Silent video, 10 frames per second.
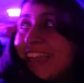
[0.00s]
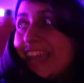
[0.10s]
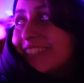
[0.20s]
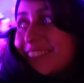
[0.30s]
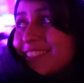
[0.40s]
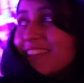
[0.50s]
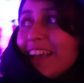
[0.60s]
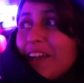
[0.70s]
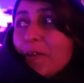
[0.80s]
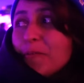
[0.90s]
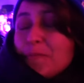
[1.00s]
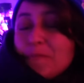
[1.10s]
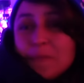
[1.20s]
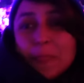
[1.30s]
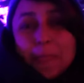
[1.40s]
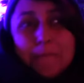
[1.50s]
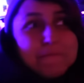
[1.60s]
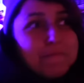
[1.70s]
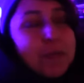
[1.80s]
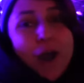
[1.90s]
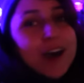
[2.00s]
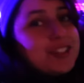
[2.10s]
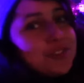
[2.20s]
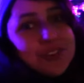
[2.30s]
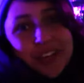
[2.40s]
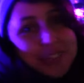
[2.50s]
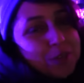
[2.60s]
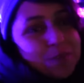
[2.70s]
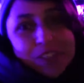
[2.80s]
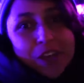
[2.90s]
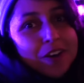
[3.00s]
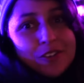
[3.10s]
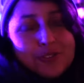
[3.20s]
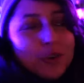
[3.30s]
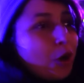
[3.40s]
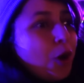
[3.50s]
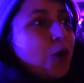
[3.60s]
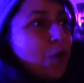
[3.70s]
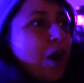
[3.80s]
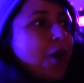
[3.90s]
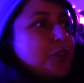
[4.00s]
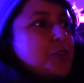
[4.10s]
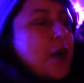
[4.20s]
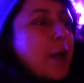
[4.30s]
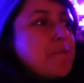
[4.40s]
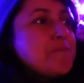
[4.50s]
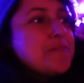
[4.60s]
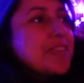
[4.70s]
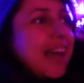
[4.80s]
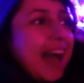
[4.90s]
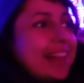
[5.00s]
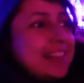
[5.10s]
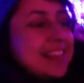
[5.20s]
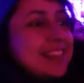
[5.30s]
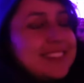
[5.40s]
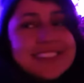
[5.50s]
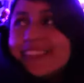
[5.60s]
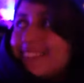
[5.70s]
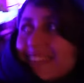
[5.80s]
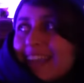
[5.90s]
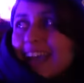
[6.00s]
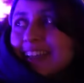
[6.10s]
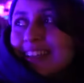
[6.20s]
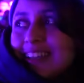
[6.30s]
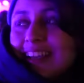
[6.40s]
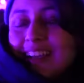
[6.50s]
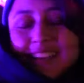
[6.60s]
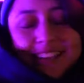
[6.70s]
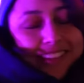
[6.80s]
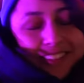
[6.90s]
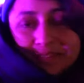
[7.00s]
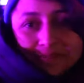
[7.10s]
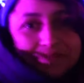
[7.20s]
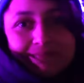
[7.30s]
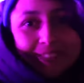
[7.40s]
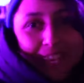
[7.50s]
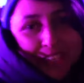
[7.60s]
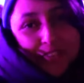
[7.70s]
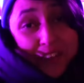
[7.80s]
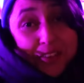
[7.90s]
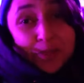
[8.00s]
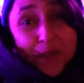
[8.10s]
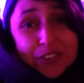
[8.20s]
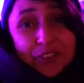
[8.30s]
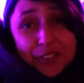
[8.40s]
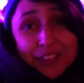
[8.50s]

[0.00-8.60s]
It's the past few years have been tough for the whole world, right? And to see this again is very special.